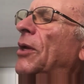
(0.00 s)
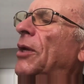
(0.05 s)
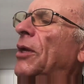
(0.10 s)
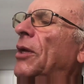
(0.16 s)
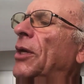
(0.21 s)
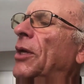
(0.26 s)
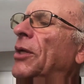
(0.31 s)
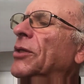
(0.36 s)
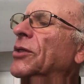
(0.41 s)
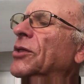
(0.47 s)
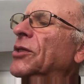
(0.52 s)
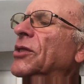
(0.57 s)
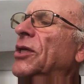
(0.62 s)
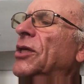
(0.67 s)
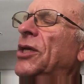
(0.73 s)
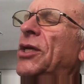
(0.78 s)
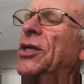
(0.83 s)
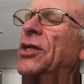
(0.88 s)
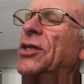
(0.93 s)
it's
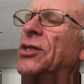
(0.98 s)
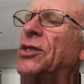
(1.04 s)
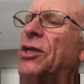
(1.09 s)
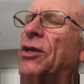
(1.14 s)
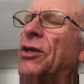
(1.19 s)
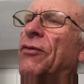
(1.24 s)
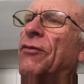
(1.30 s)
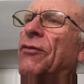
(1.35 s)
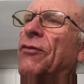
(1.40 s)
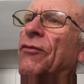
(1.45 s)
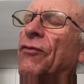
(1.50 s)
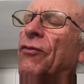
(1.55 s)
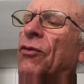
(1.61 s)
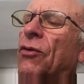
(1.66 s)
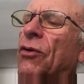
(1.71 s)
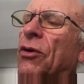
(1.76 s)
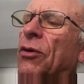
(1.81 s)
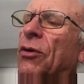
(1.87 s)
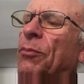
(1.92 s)
easy
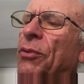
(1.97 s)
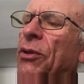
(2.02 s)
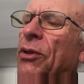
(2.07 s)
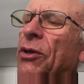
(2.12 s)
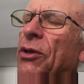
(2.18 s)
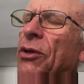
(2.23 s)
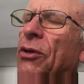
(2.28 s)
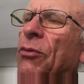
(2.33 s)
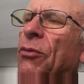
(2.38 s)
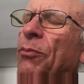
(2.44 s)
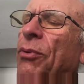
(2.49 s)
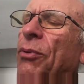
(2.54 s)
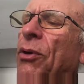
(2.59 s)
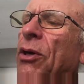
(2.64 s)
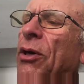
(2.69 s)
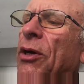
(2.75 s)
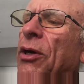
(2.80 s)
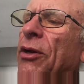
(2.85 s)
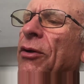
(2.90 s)
for a political
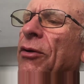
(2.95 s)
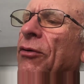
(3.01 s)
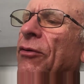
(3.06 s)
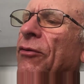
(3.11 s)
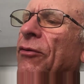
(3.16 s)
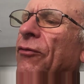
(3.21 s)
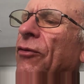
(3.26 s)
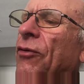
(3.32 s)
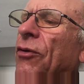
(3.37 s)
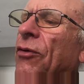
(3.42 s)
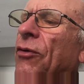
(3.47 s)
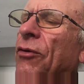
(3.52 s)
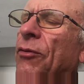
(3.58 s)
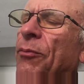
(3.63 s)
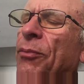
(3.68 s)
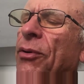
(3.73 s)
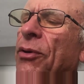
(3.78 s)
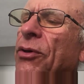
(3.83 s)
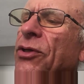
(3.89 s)
party or for a
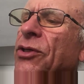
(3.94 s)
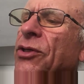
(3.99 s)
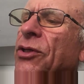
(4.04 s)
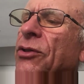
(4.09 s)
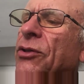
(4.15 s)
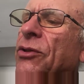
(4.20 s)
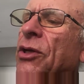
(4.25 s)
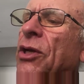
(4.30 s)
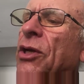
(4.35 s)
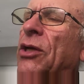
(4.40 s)
person